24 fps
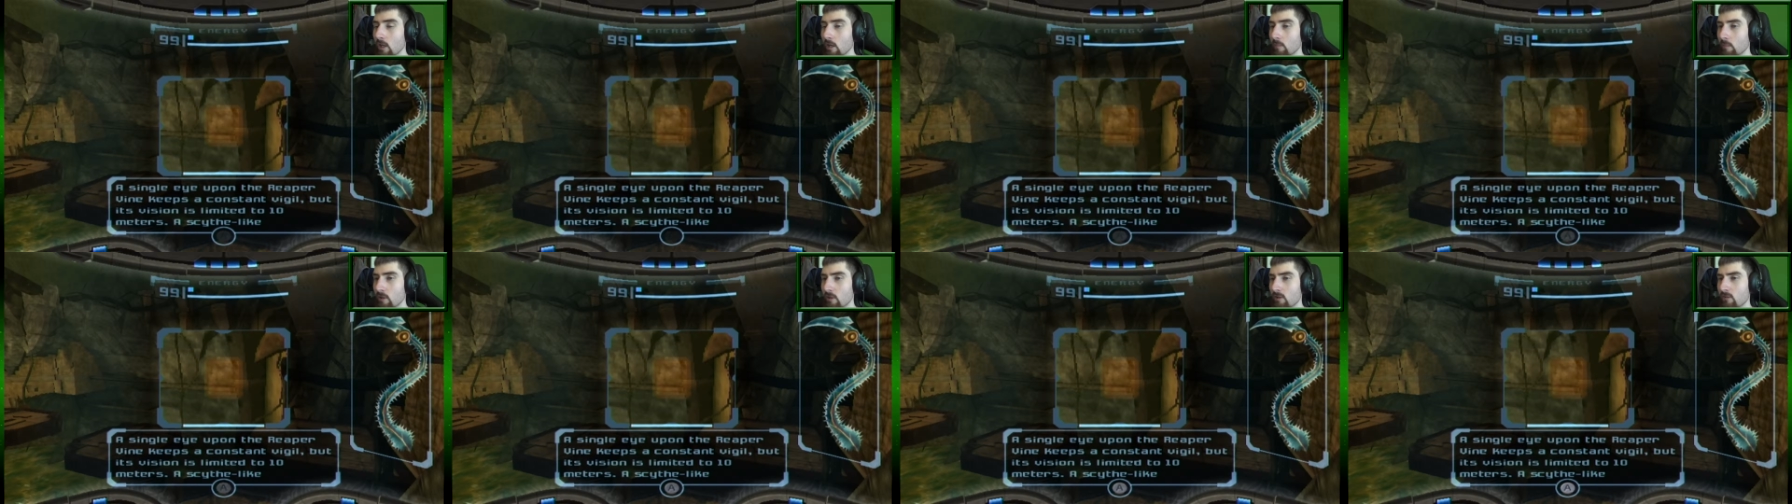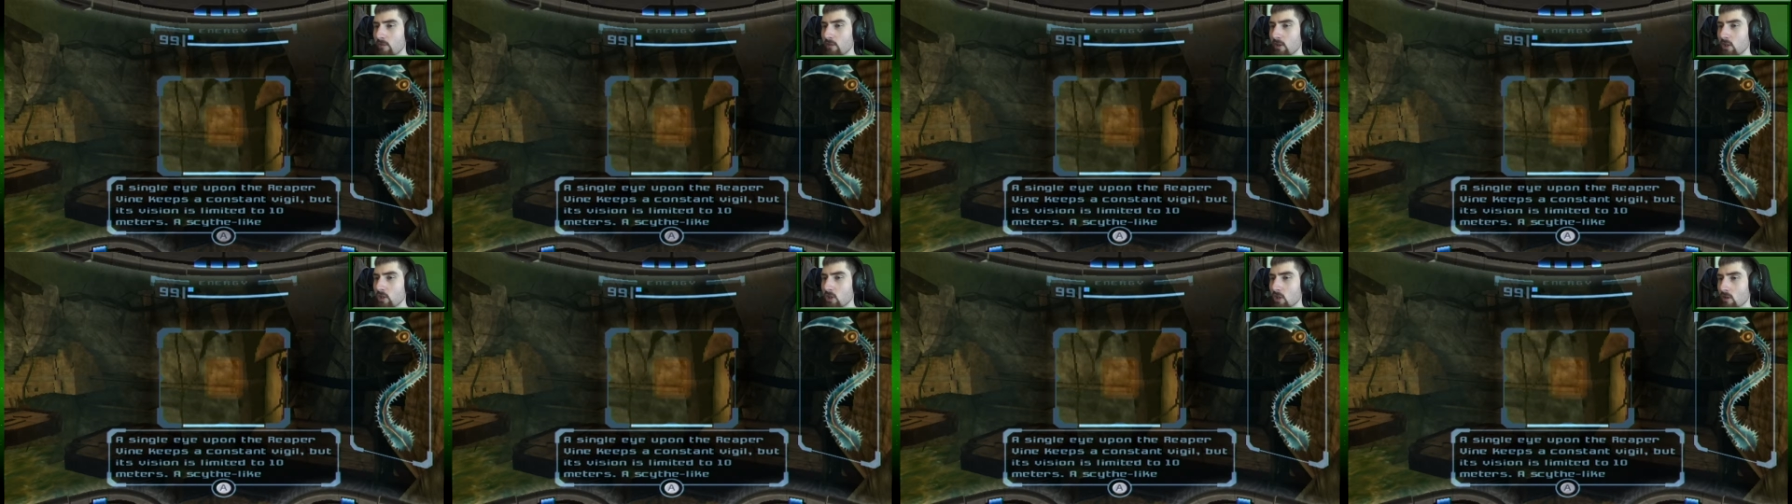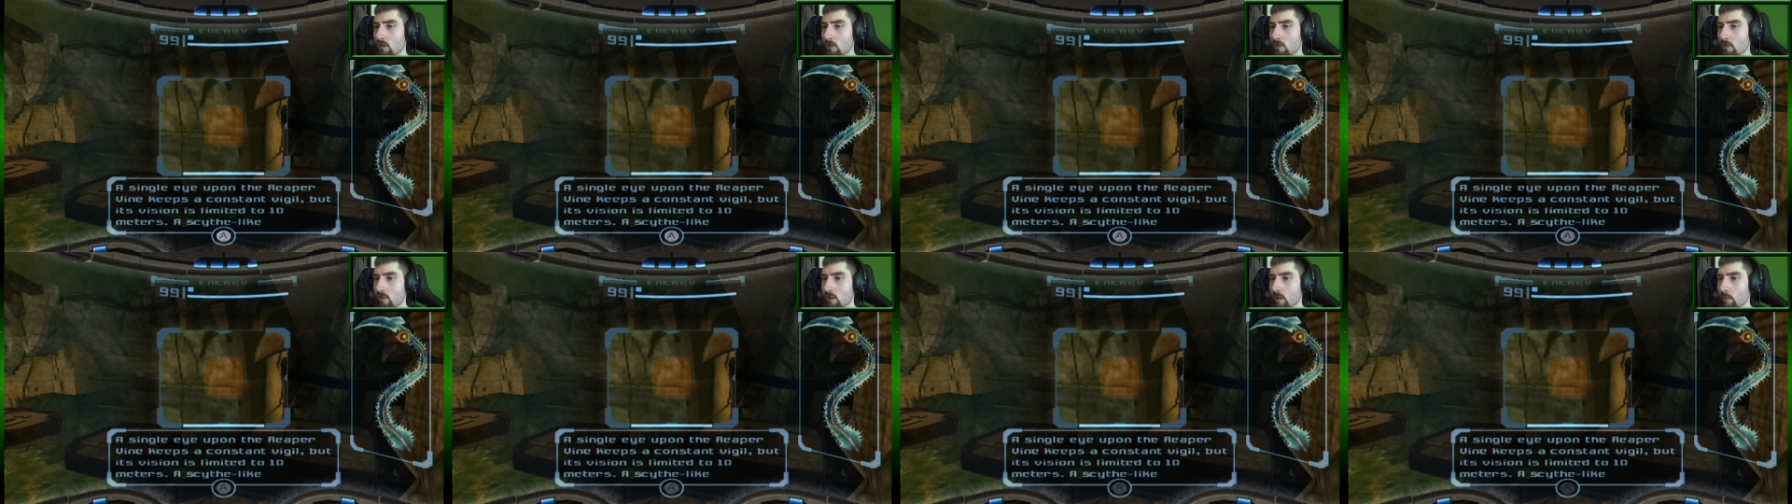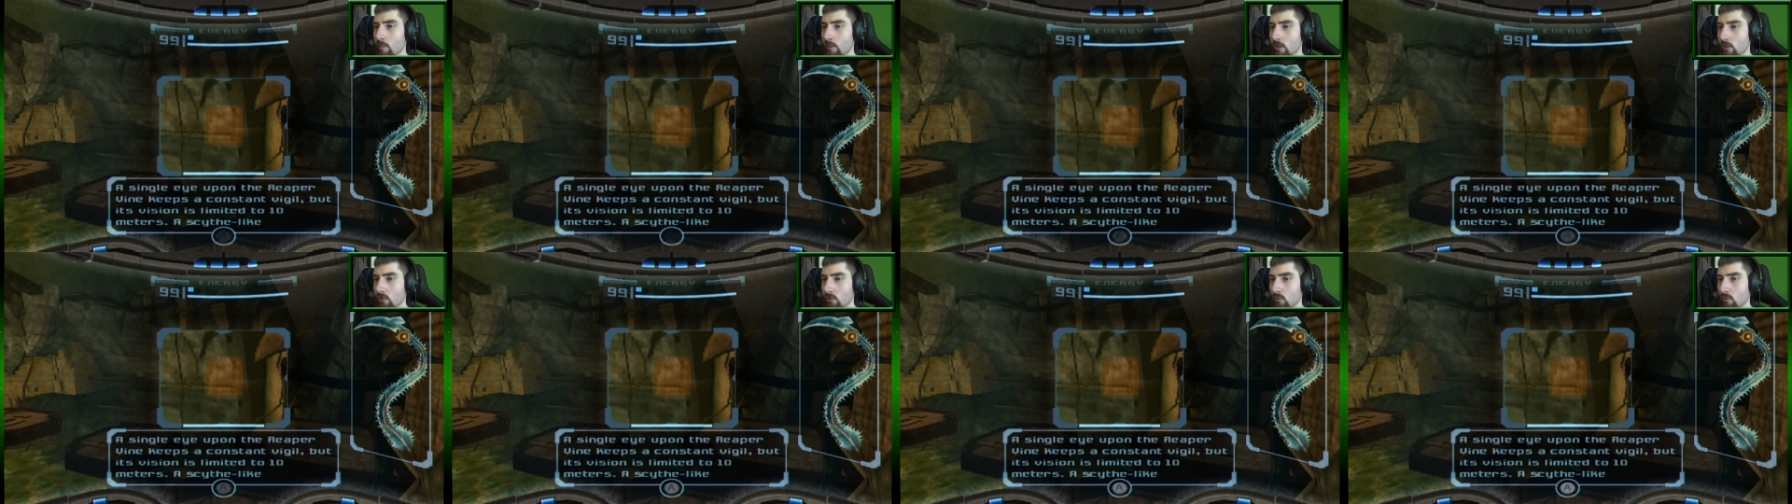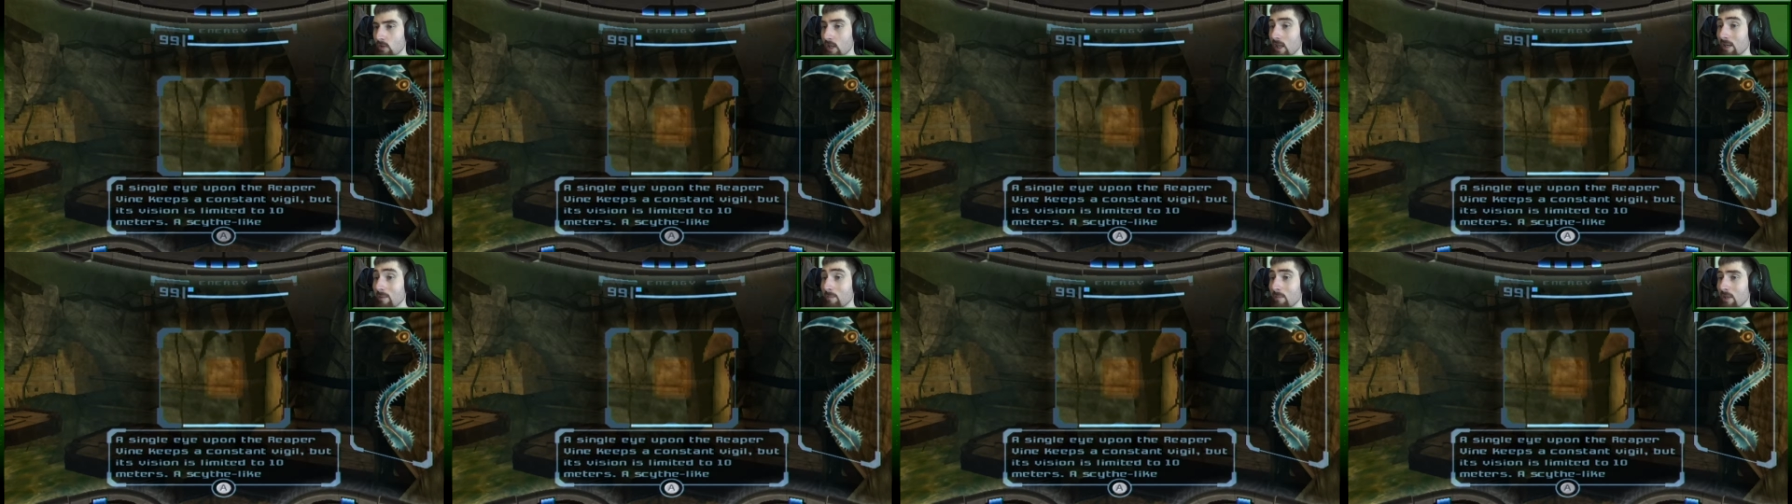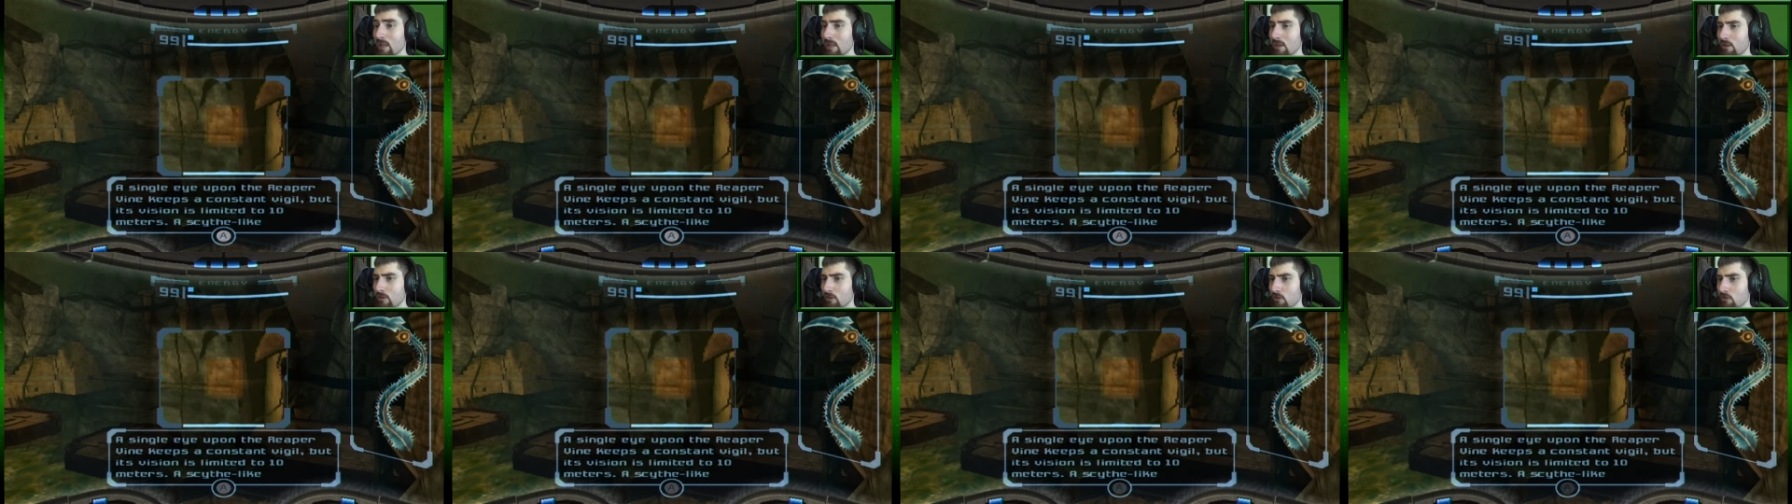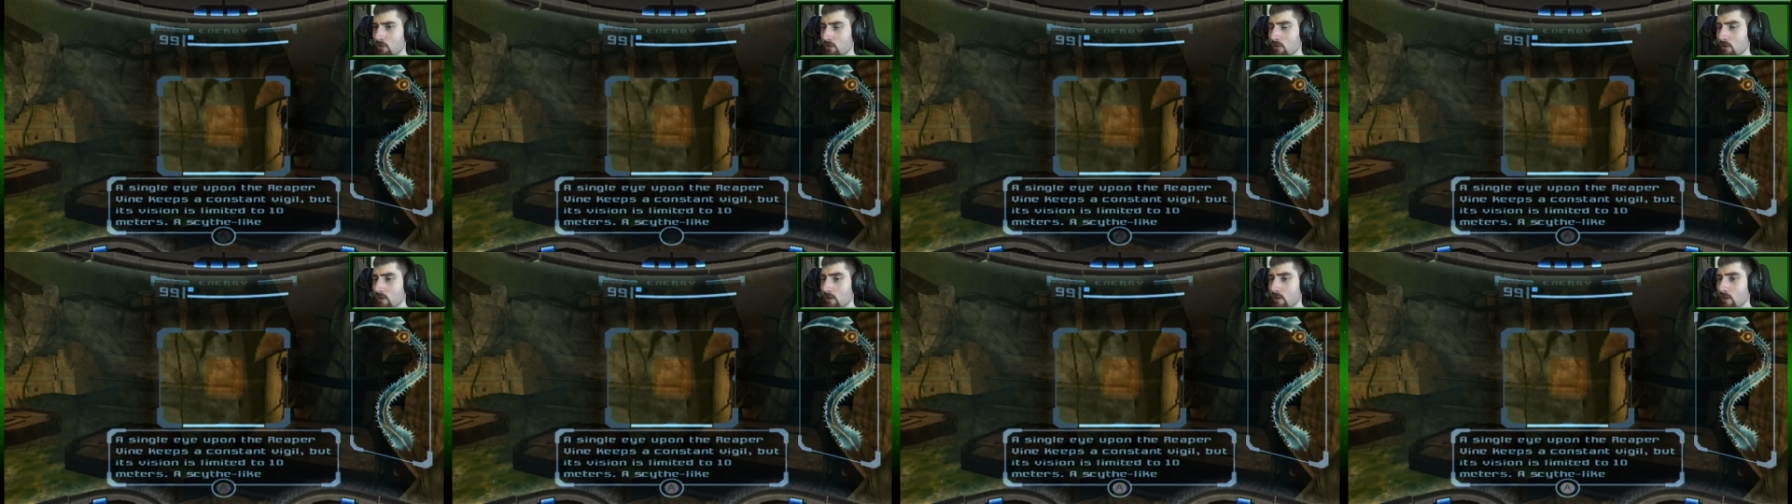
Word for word: but its vision is limited to 10 meters.